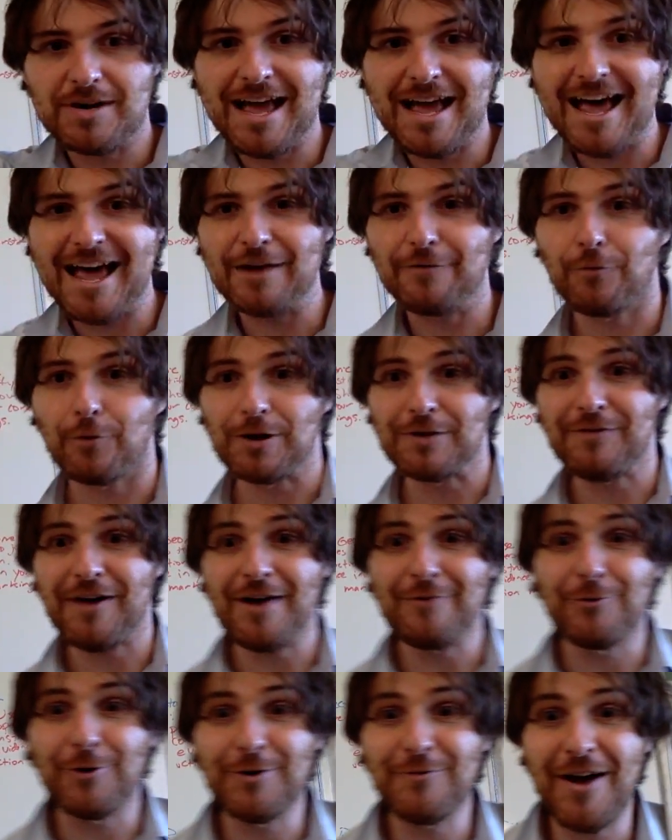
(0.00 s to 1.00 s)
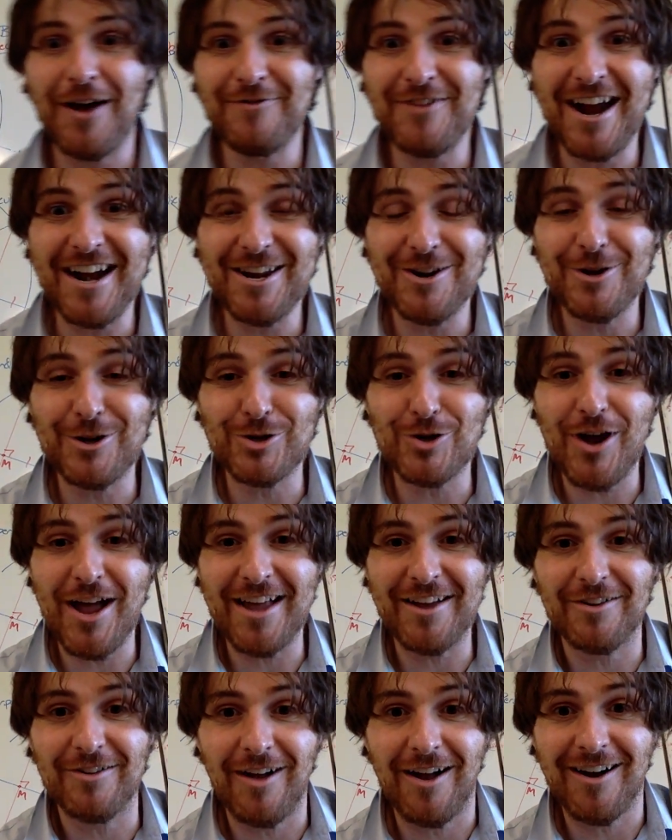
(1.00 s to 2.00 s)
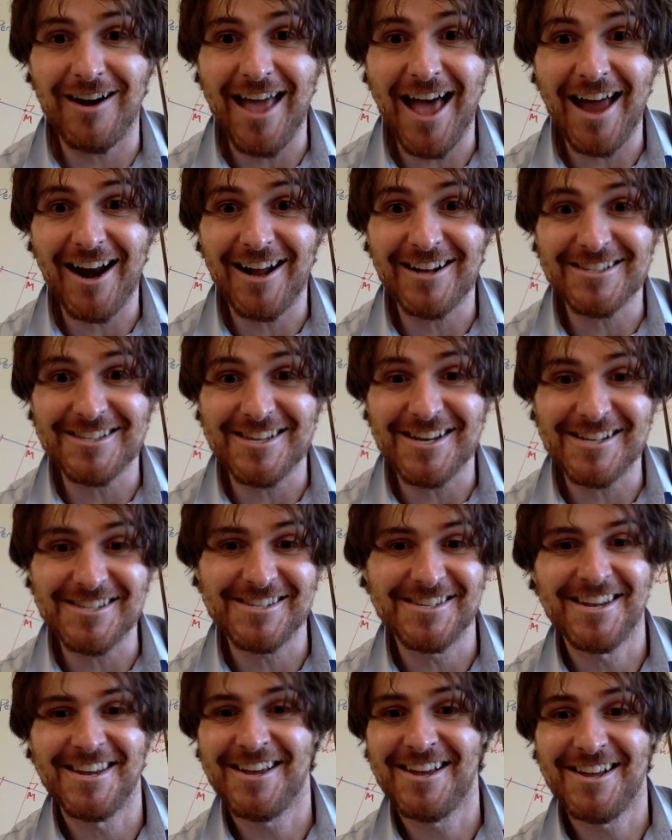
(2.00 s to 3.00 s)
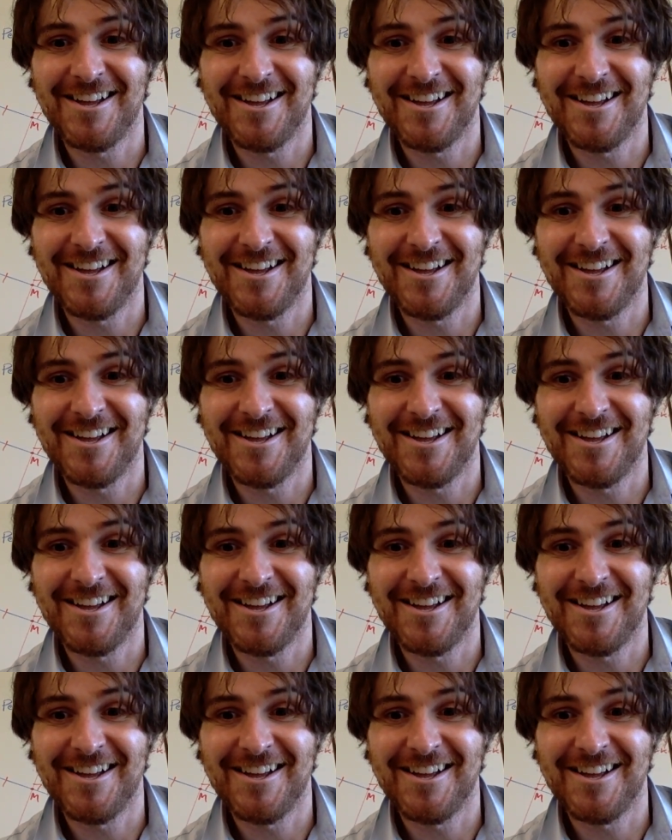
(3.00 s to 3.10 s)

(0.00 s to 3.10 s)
9, 45, 45, 90 degree triangle. I'm going to add on to this.